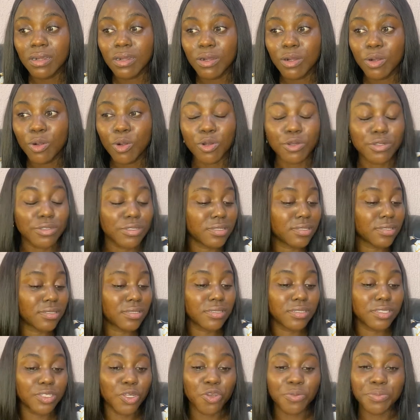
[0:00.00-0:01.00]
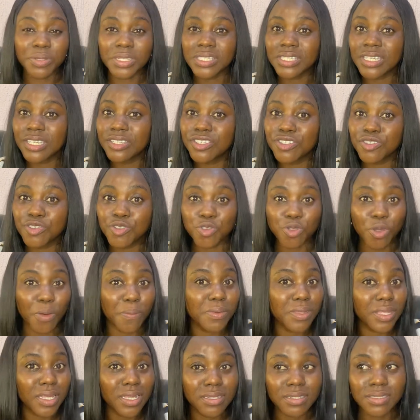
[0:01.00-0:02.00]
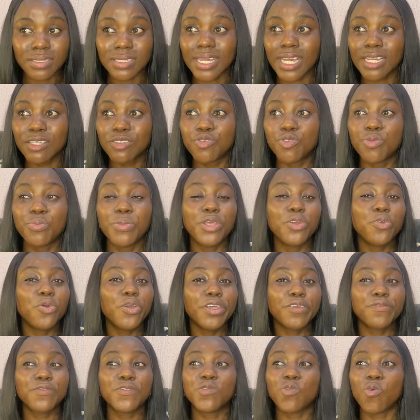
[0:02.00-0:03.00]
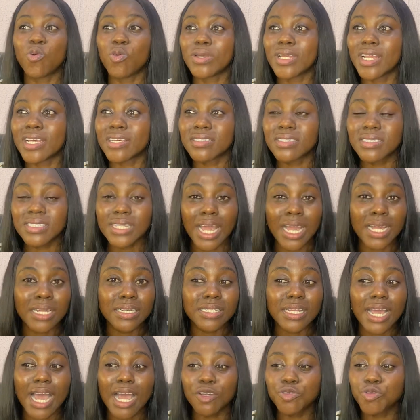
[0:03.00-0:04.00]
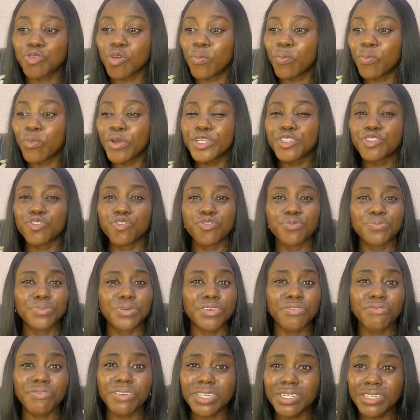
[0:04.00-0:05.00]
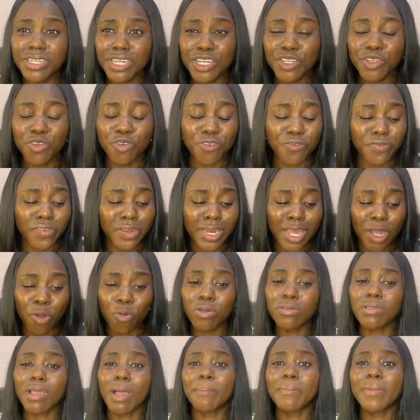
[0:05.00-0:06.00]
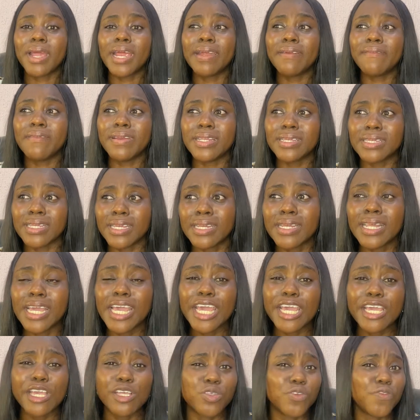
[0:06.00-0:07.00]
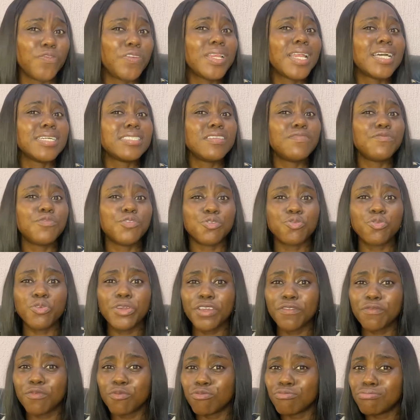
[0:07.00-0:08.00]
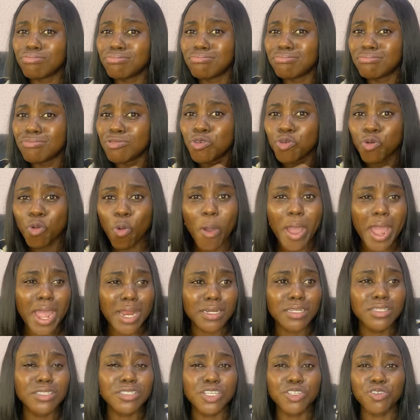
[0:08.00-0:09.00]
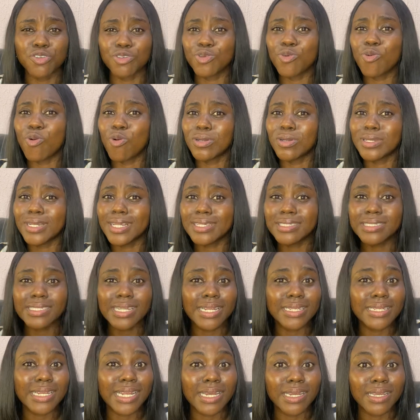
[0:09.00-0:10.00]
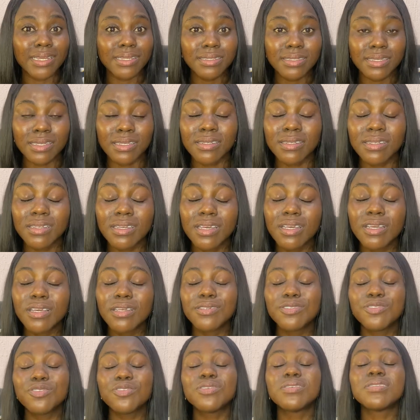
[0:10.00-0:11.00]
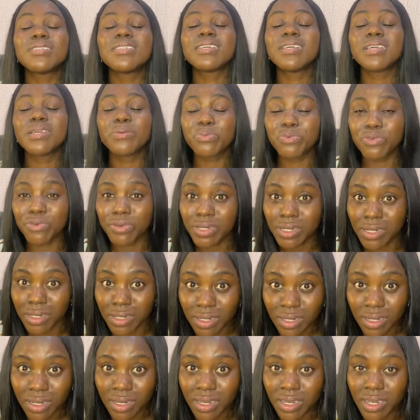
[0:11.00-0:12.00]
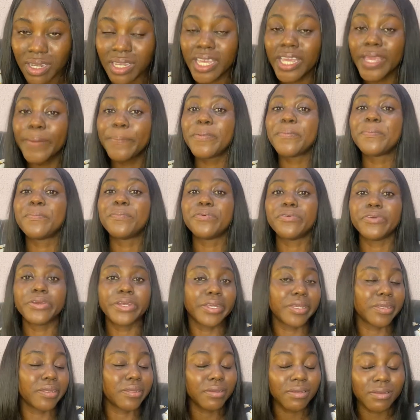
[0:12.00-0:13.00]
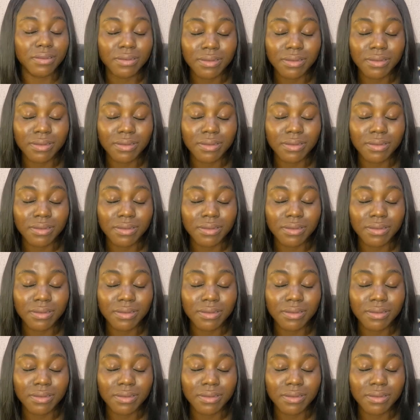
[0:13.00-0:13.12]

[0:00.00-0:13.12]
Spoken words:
Because you'll be teaching some things that you may not even understand. At some point, you'll be reading, you'll feel like, what am I reading? If you feel as if you don't even know anything, you don't understand anything, just keep reading, keep praying,